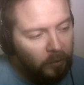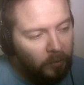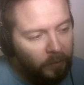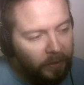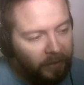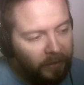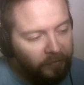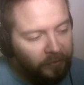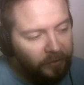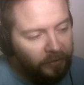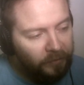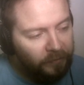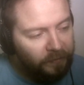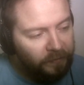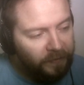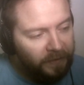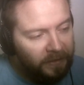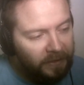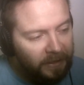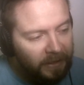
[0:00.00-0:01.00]
whatever you
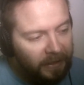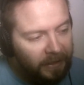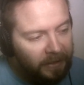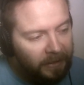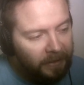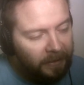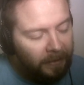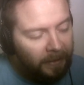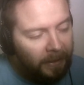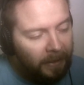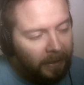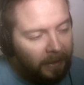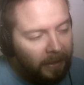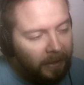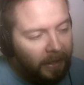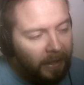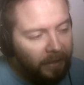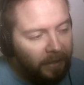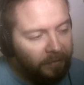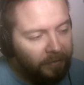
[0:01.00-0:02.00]
feel like,
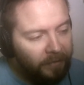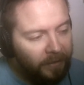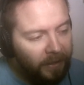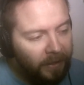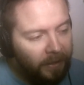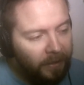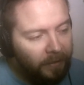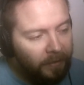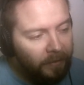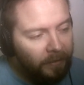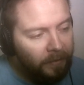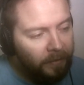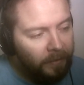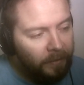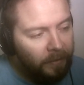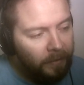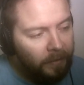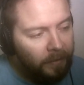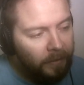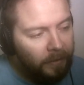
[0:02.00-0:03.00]
and then
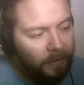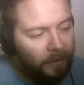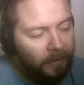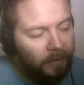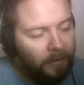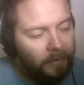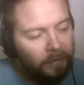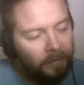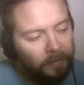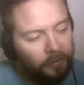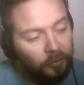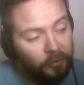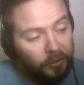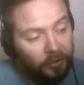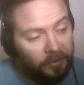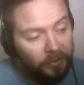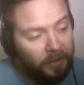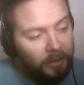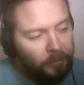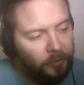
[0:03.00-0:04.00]
you
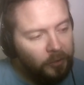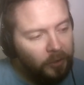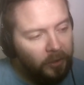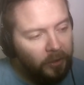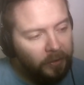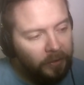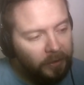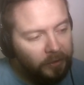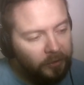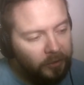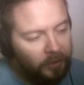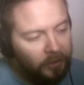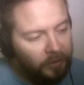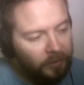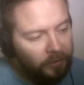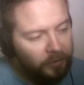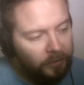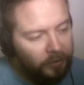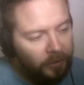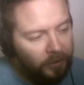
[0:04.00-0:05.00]
just keep drawing and drawing
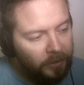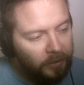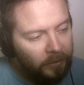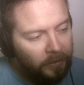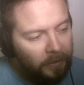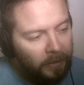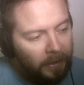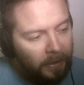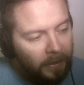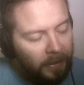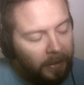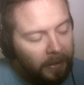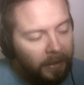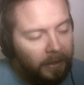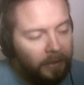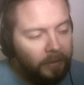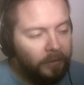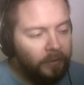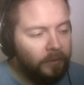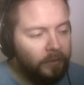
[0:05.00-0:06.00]
and drawing,
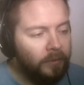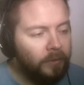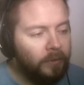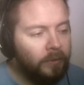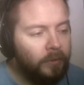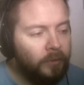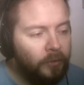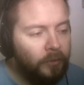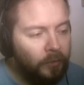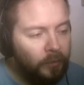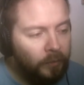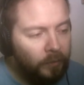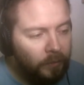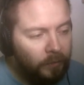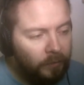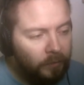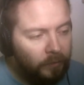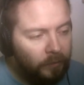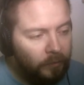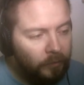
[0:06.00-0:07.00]
and
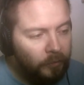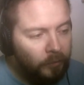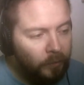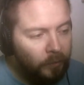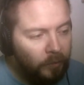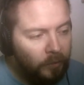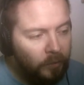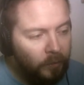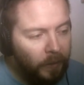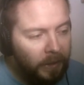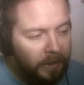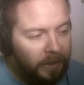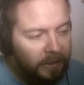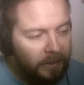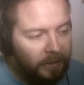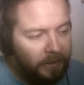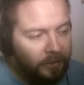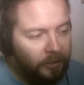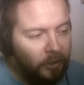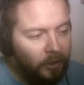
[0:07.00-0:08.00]
you'll
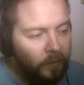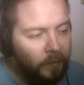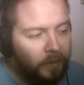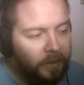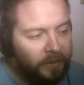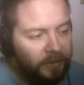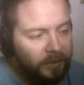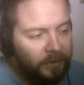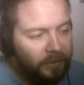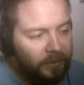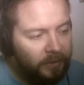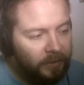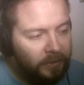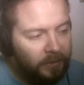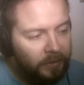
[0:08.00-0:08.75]
quickly notice